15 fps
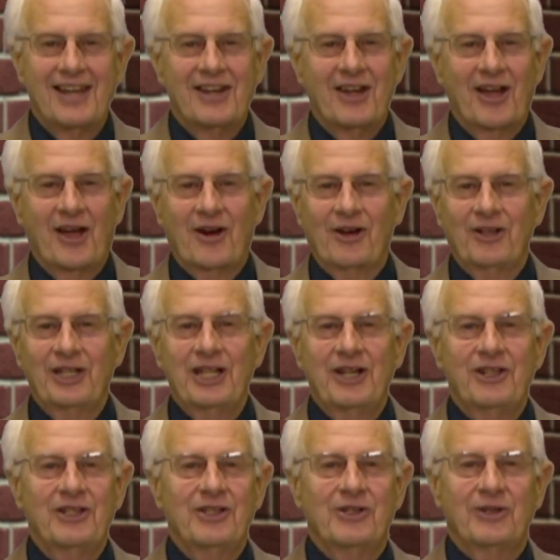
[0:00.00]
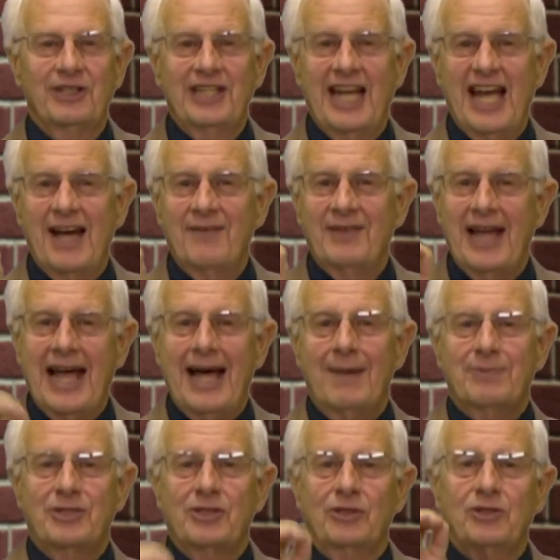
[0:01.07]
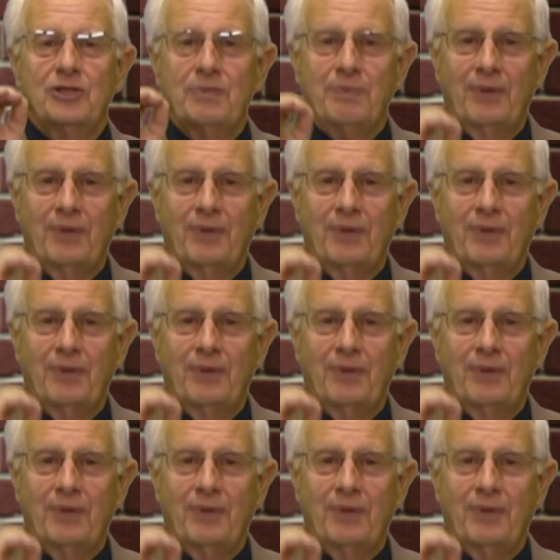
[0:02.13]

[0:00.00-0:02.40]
not only are you going to have absolute